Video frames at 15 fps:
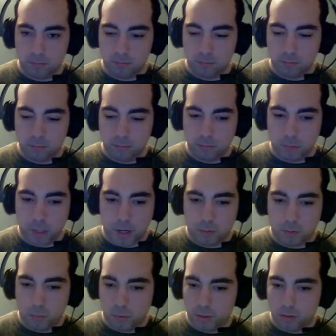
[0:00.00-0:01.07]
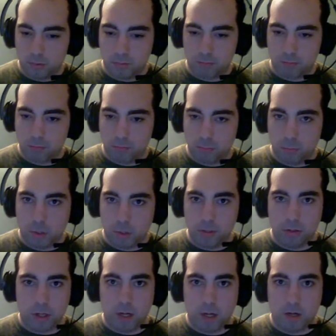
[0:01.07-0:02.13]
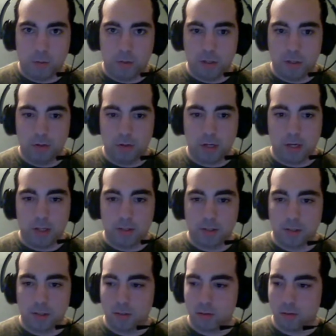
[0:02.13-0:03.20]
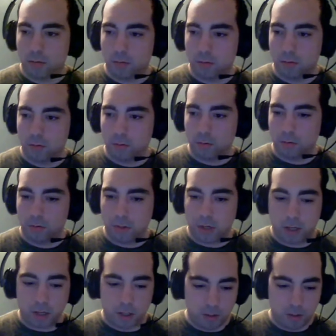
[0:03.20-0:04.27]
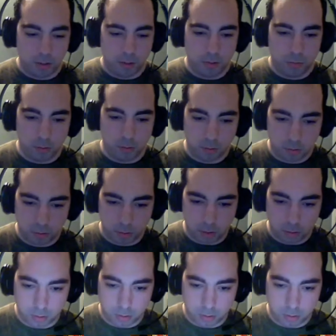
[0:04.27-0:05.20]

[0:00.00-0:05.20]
Yeah. What do you guys do and